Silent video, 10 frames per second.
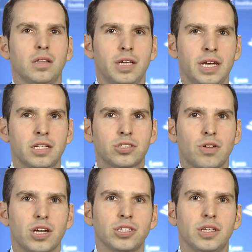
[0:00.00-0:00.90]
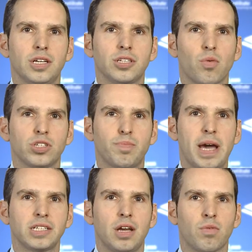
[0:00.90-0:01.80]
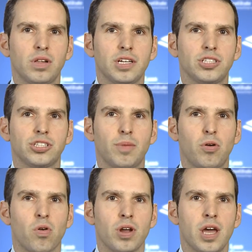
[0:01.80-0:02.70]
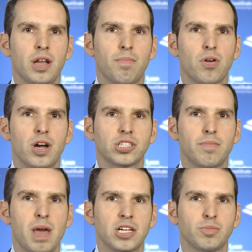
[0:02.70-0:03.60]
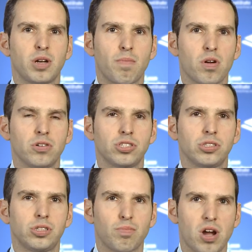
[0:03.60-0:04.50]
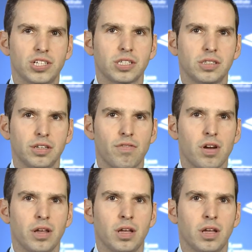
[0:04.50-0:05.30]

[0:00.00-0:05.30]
Lean construction is a respect and relationship-oriented production management approach to project delivery,